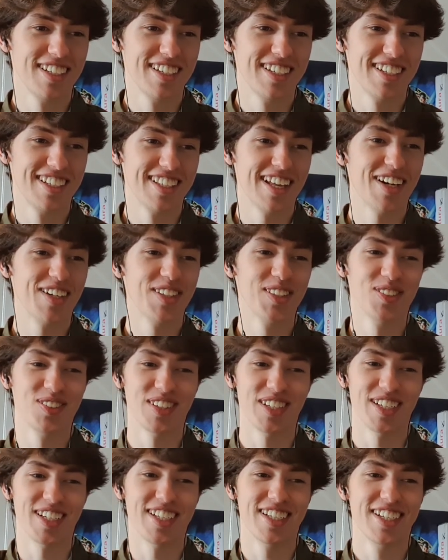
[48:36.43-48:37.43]
That was
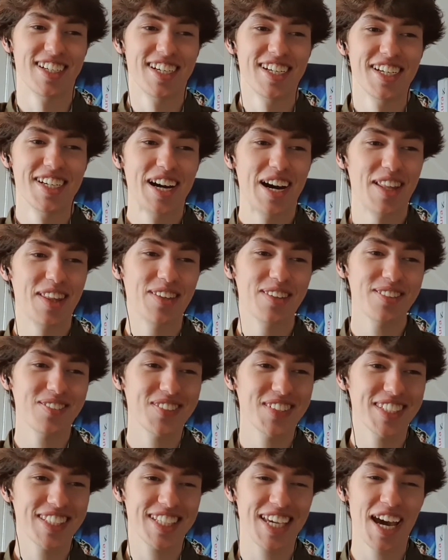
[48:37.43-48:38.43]
funny. And then we
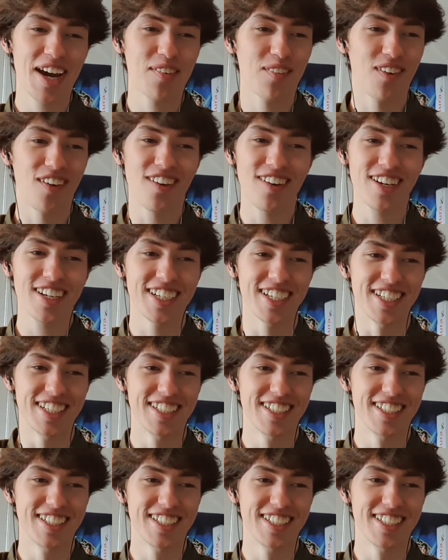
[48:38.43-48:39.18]
just kept walking.